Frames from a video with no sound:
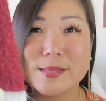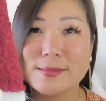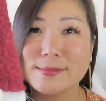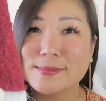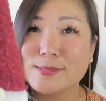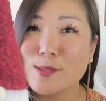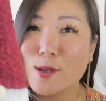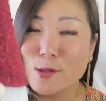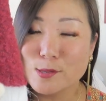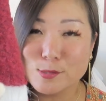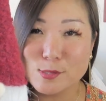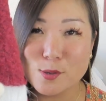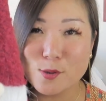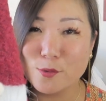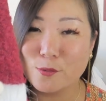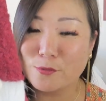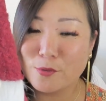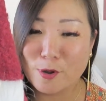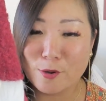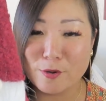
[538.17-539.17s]
That's
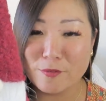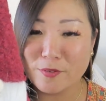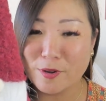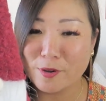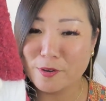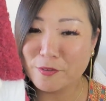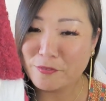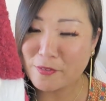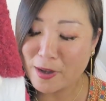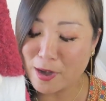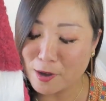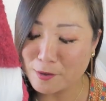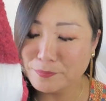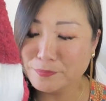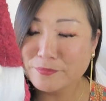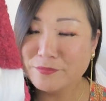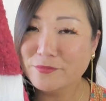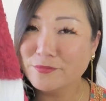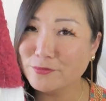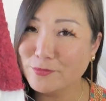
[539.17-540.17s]
also very, very fair.